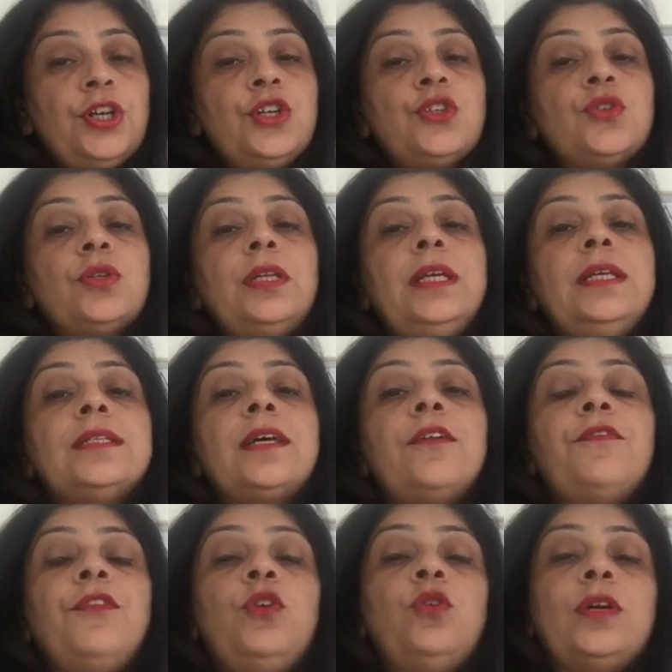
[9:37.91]
So these are
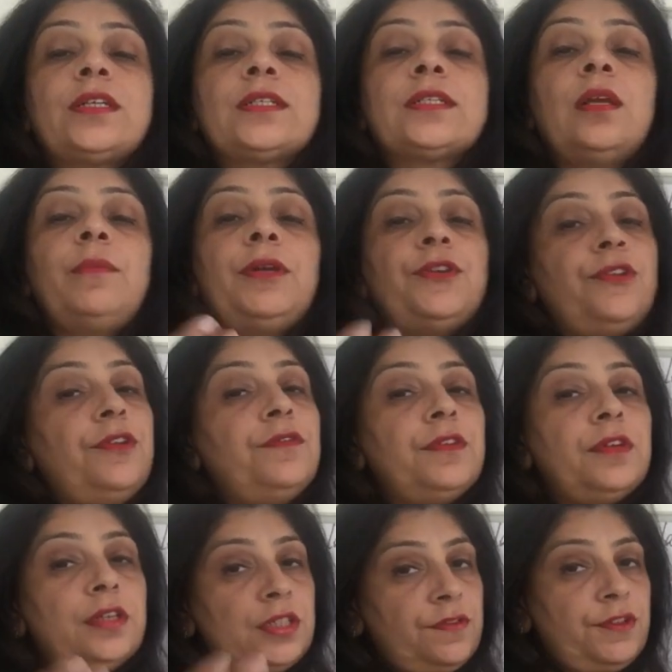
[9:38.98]
a few exclamatory
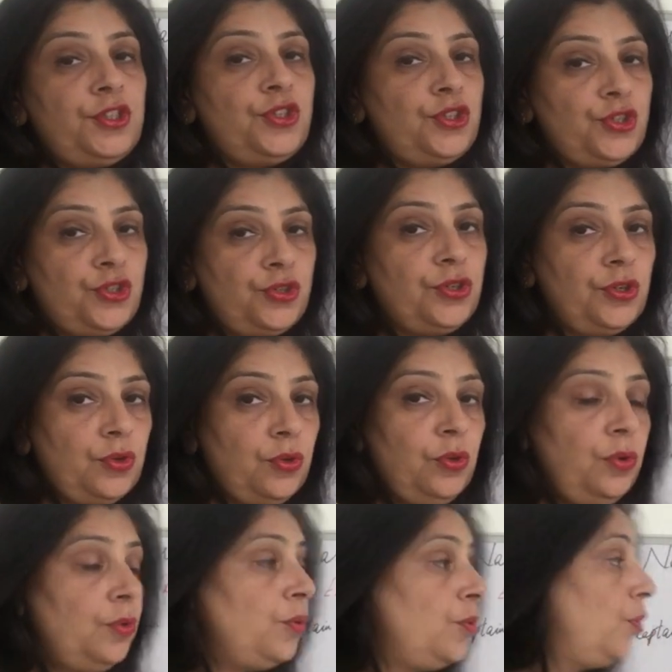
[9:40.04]
words which you should
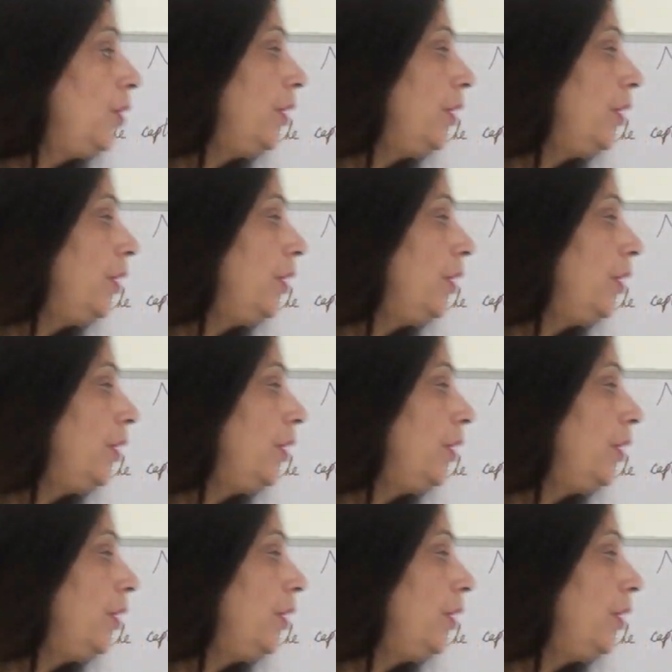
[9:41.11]
know